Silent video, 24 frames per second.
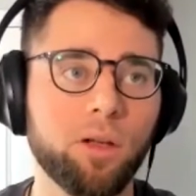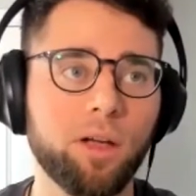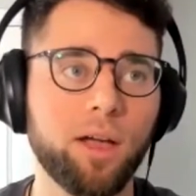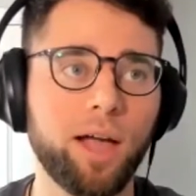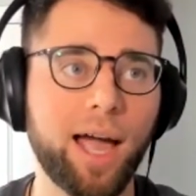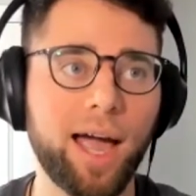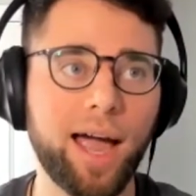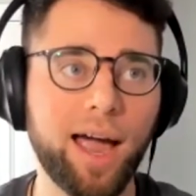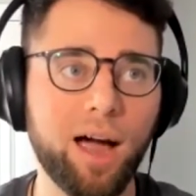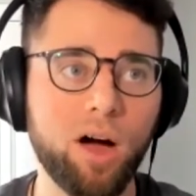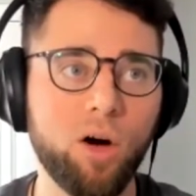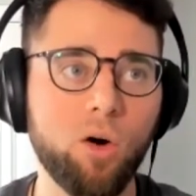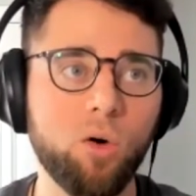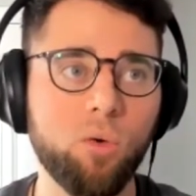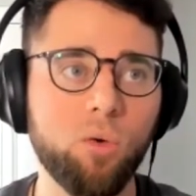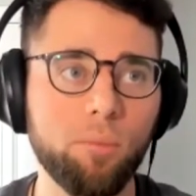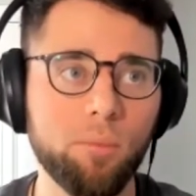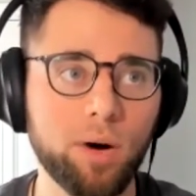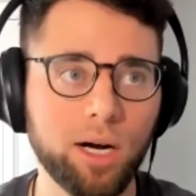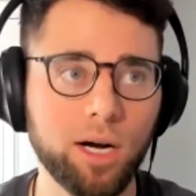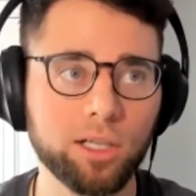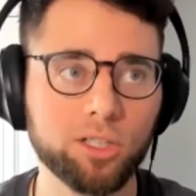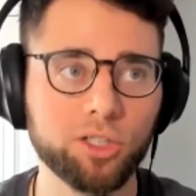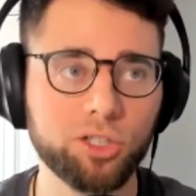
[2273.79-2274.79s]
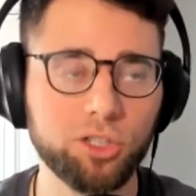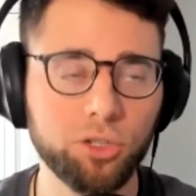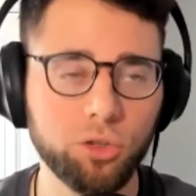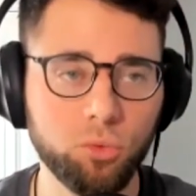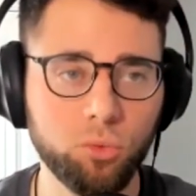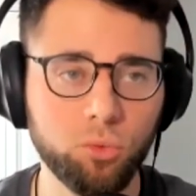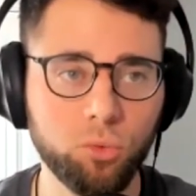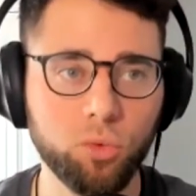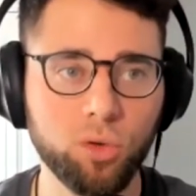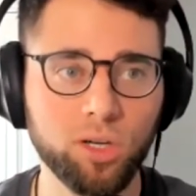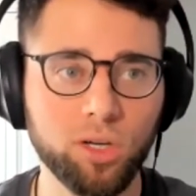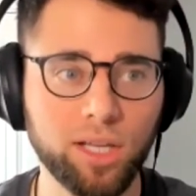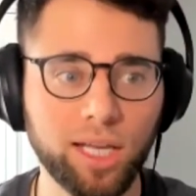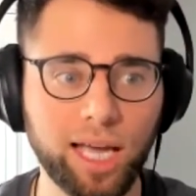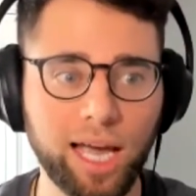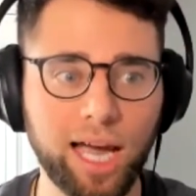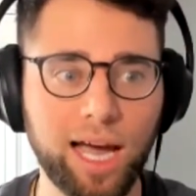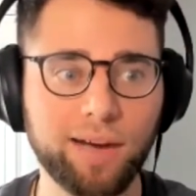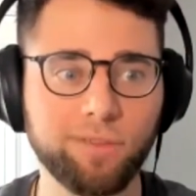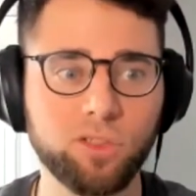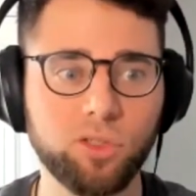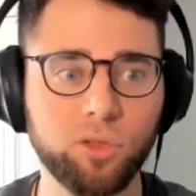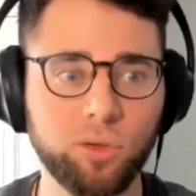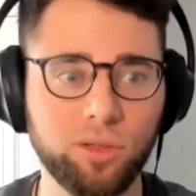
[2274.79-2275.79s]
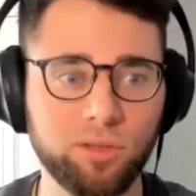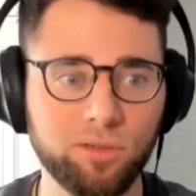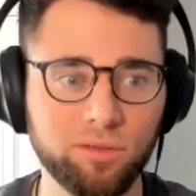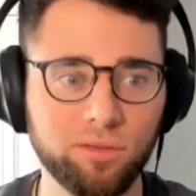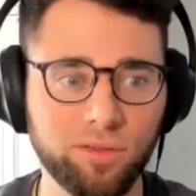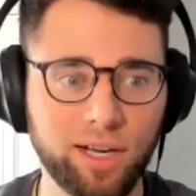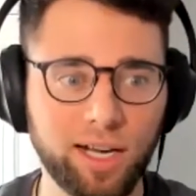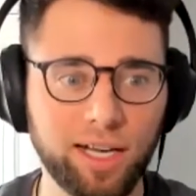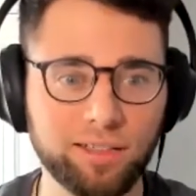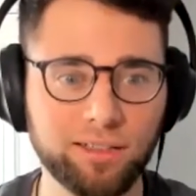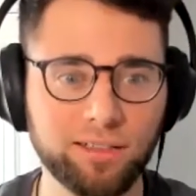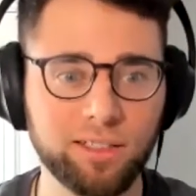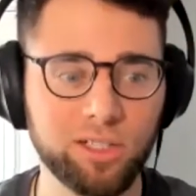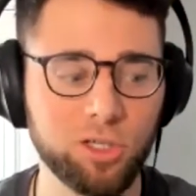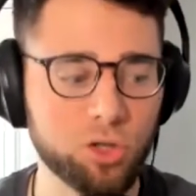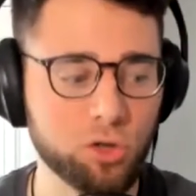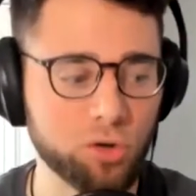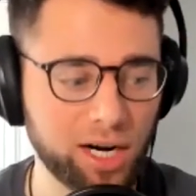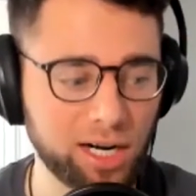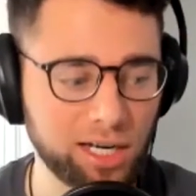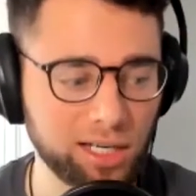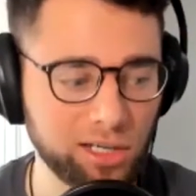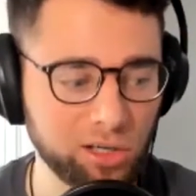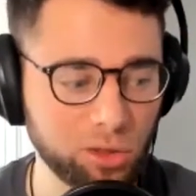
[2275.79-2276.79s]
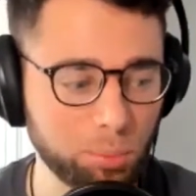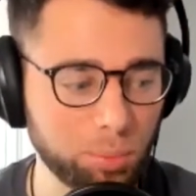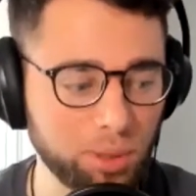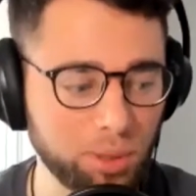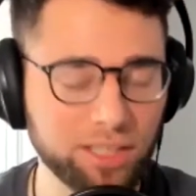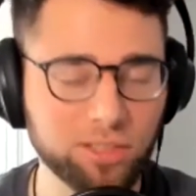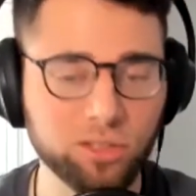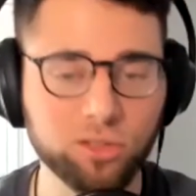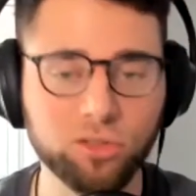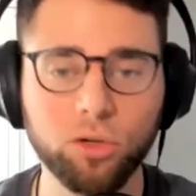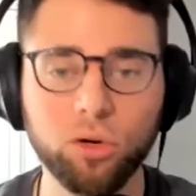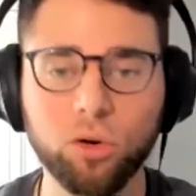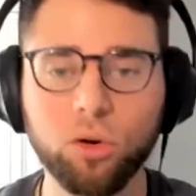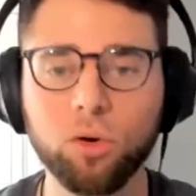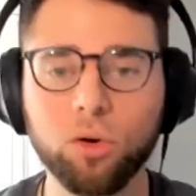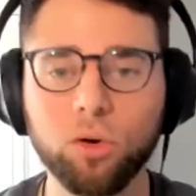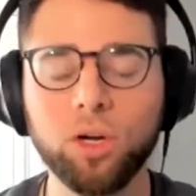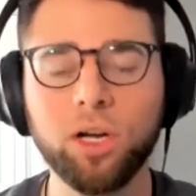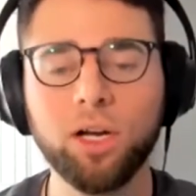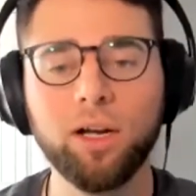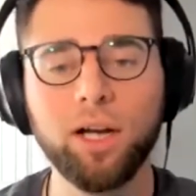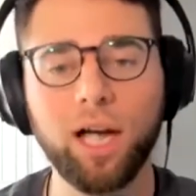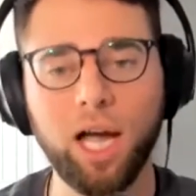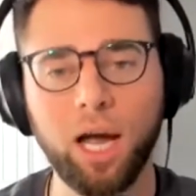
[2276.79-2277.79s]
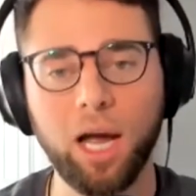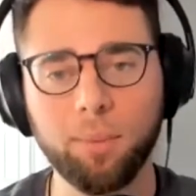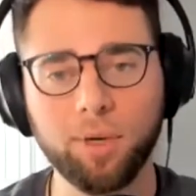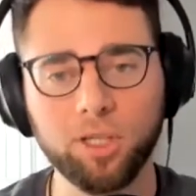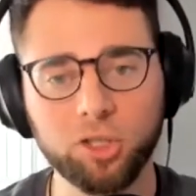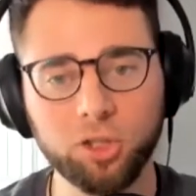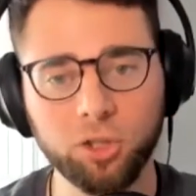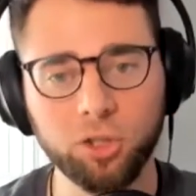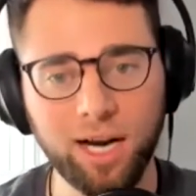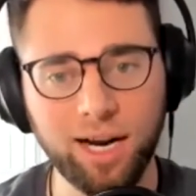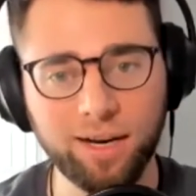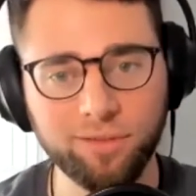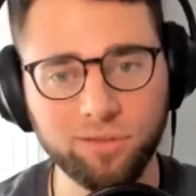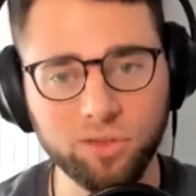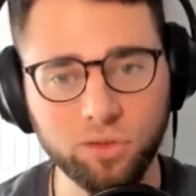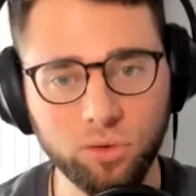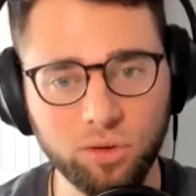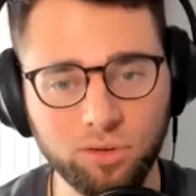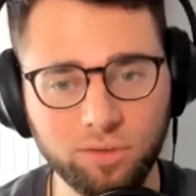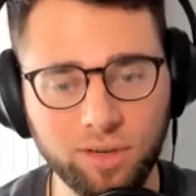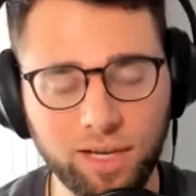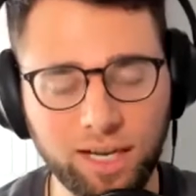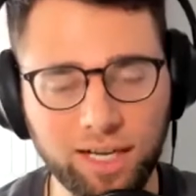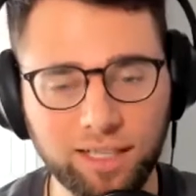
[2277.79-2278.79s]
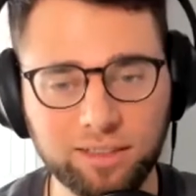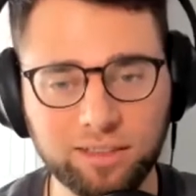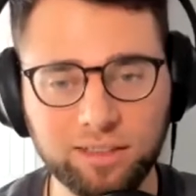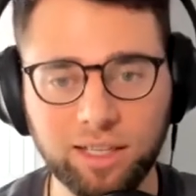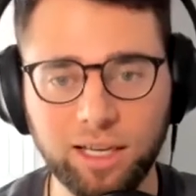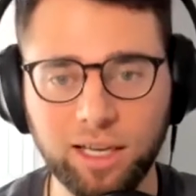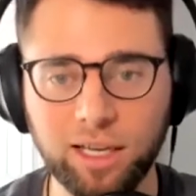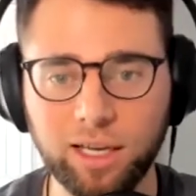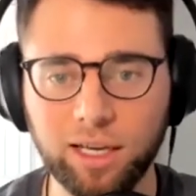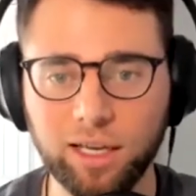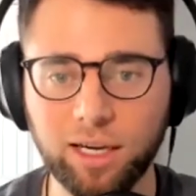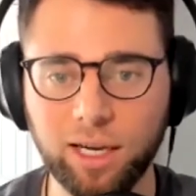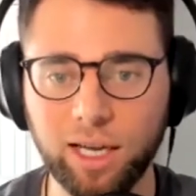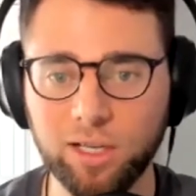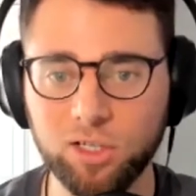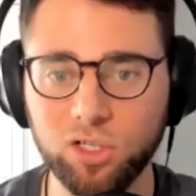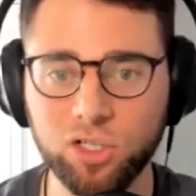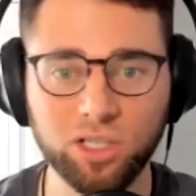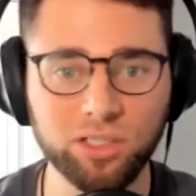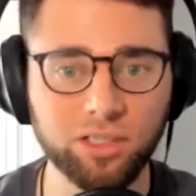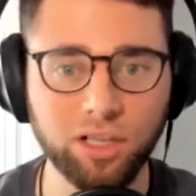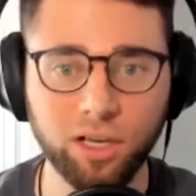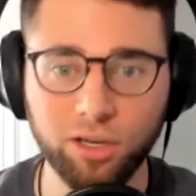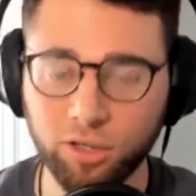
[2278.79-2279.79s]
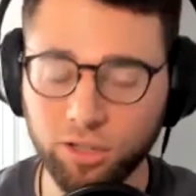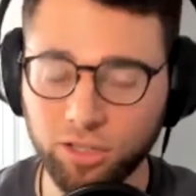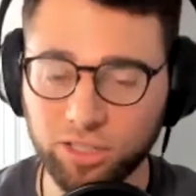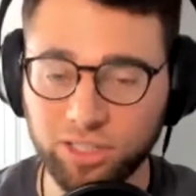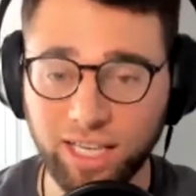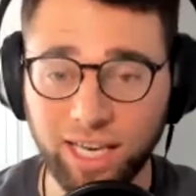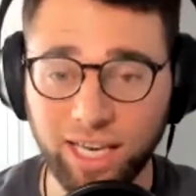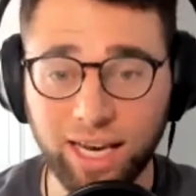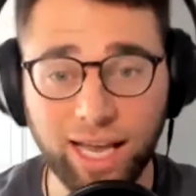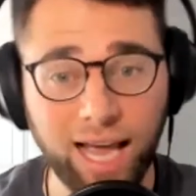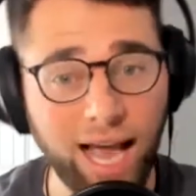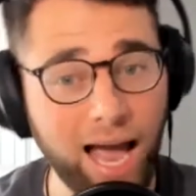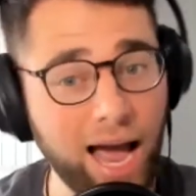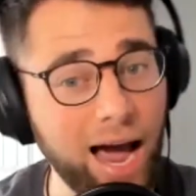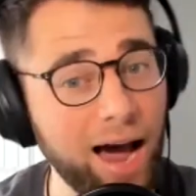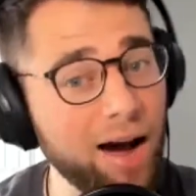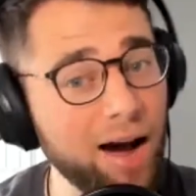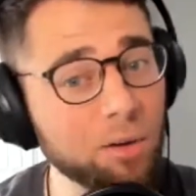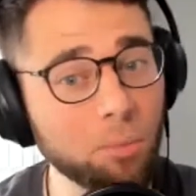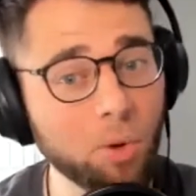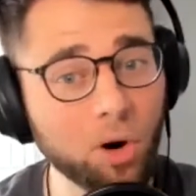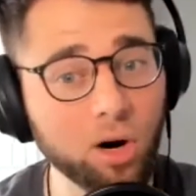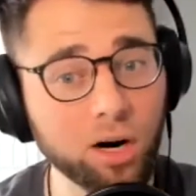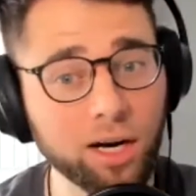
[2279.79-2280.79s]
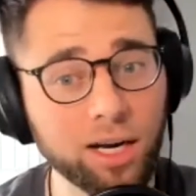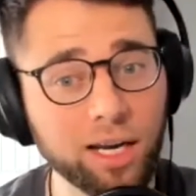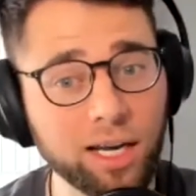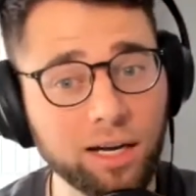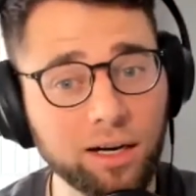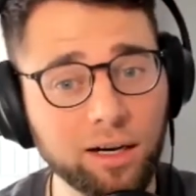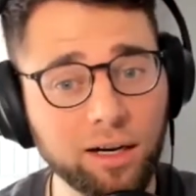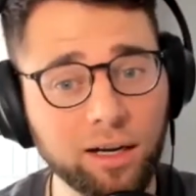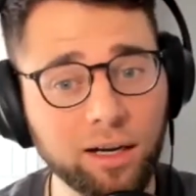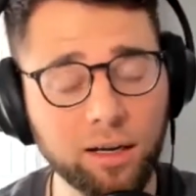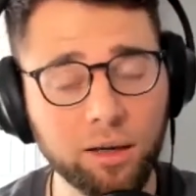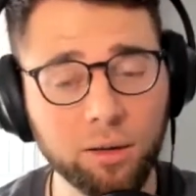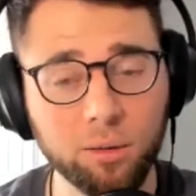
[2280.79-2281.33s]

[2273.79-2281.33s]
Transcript: how much you really have to invest in training your pixel, how much you have to invest in, in just understanding how to market.